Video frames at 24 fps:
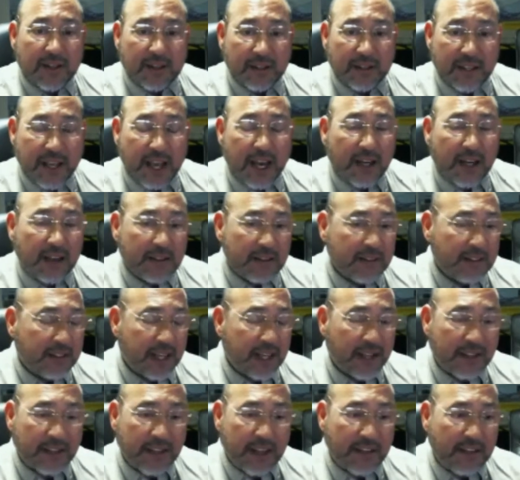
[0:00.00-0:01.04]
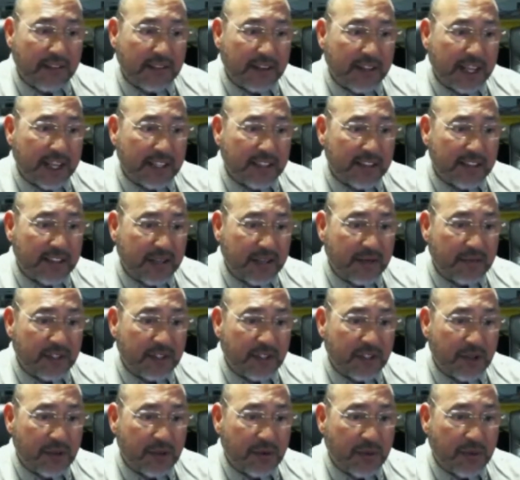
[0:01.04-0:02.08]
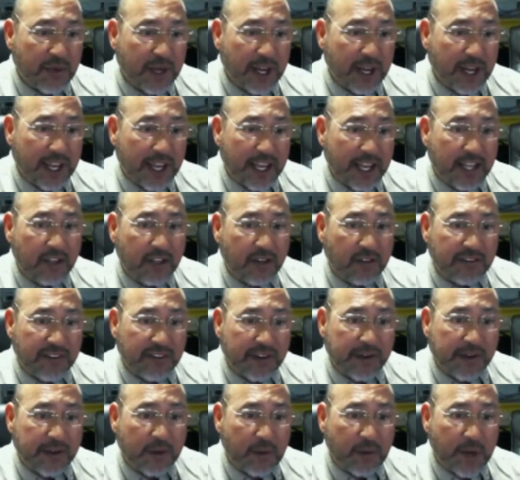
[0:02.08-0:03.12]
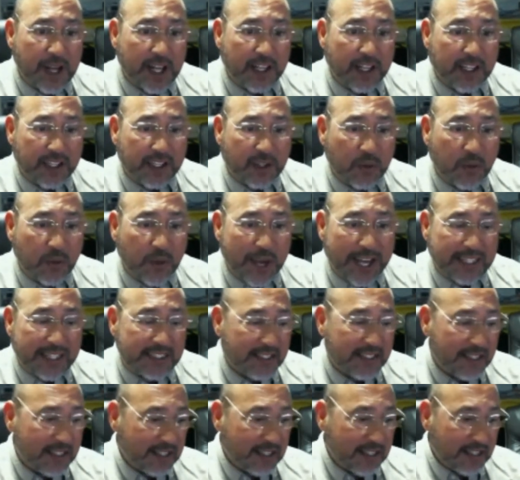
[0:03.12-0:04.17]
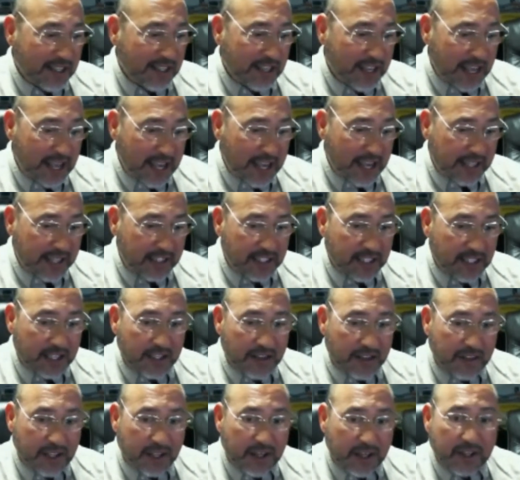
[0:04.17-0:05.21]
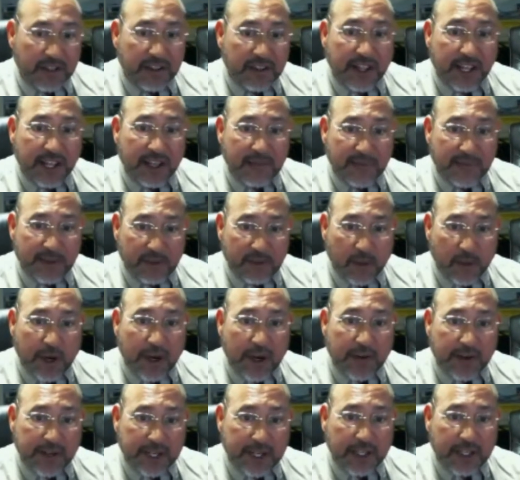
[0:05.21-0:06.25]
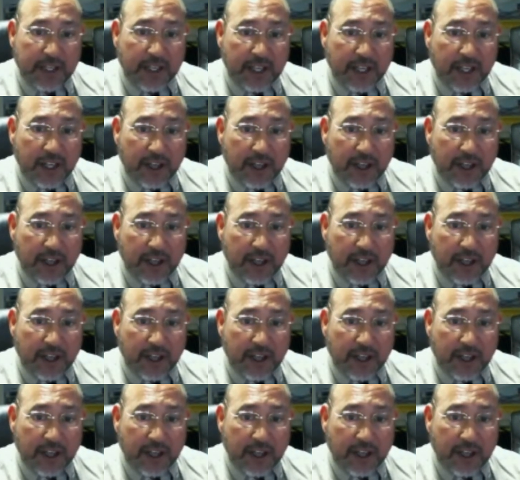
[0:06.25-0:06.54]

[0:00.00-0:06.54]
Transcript: Yeah, they seem to handle very well in the wet, and they've been wearing.